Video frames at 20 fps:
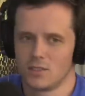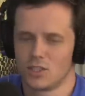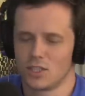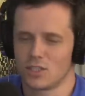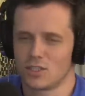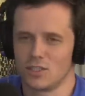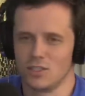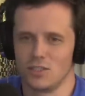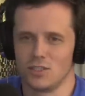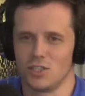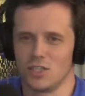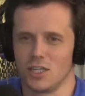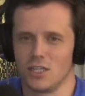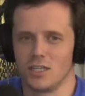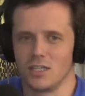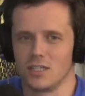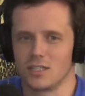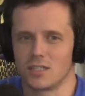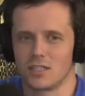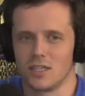just a
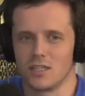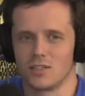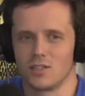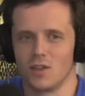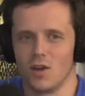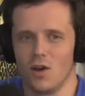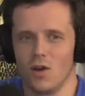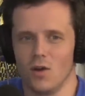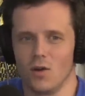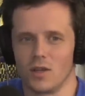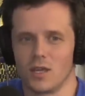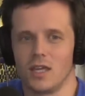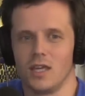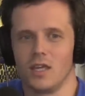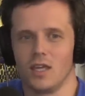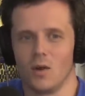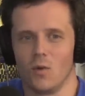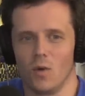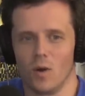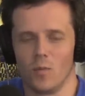genius. And so
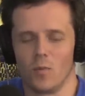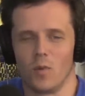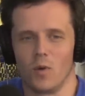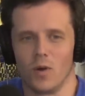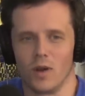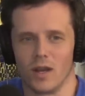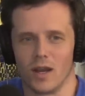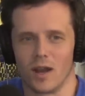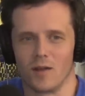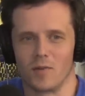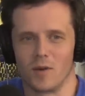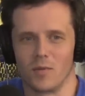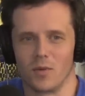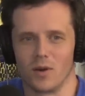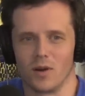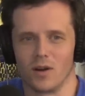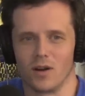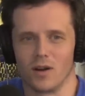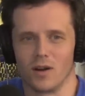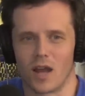he, at one point, I
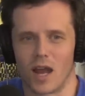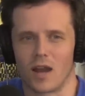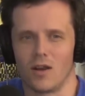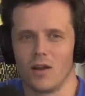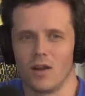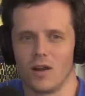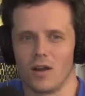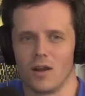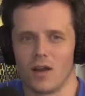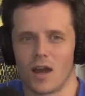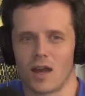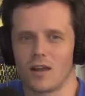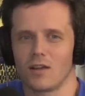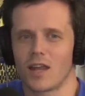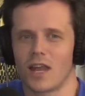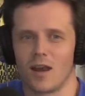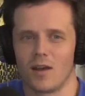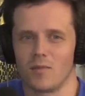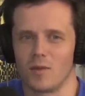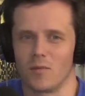remember, I
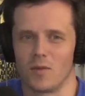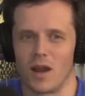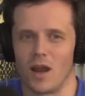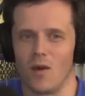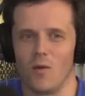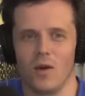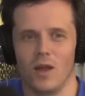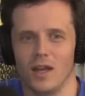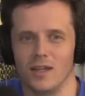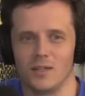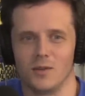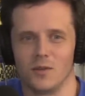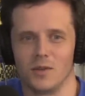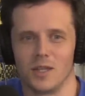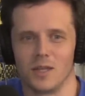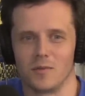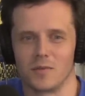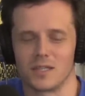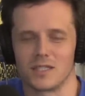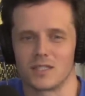can't remember how well I did with
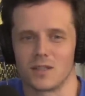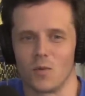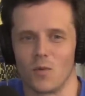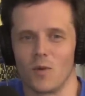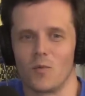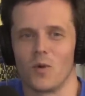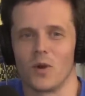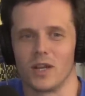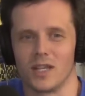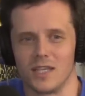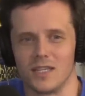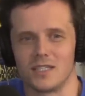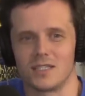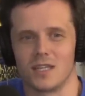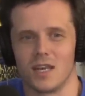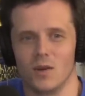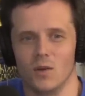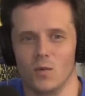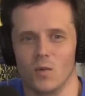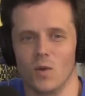him, because at one point he
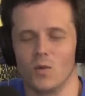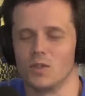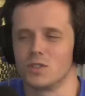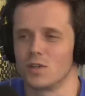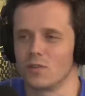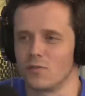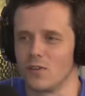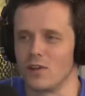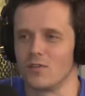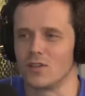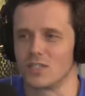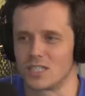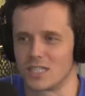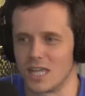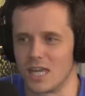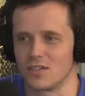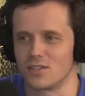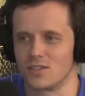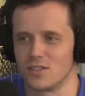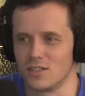said, "What your favorite
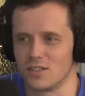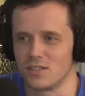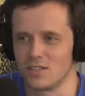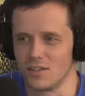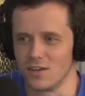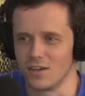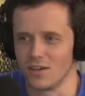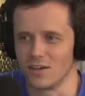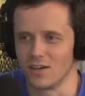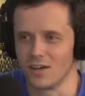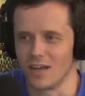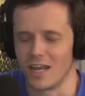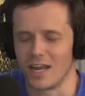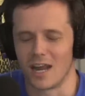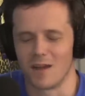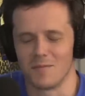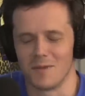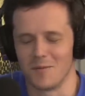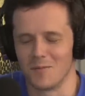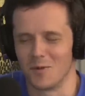sketch this year?" And
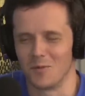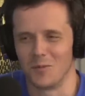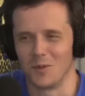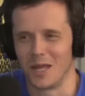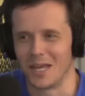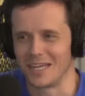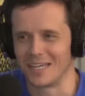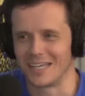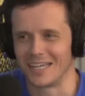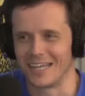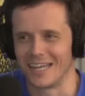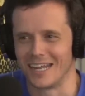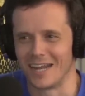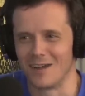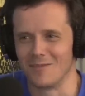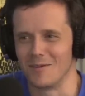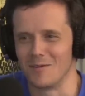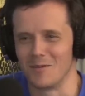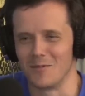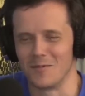I remember blanking, and
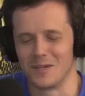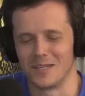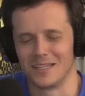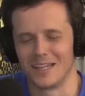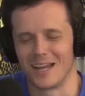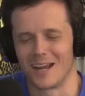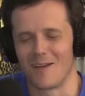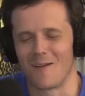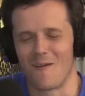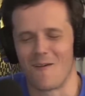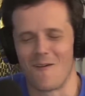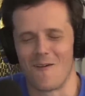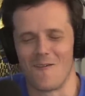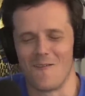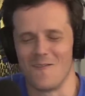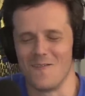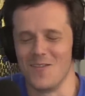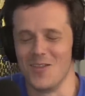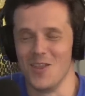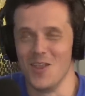I remember being like,
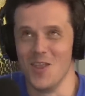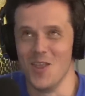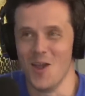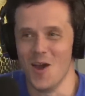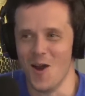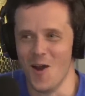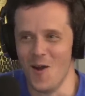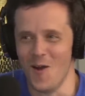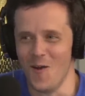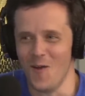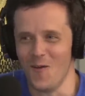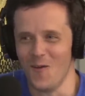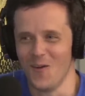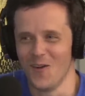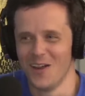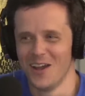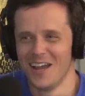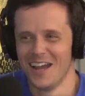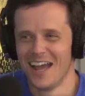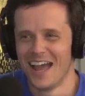"No,
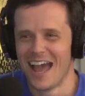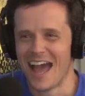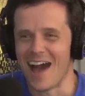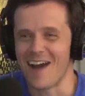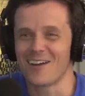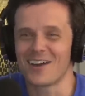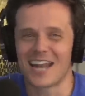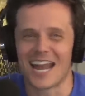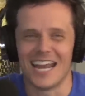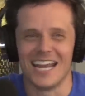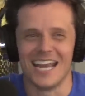how could I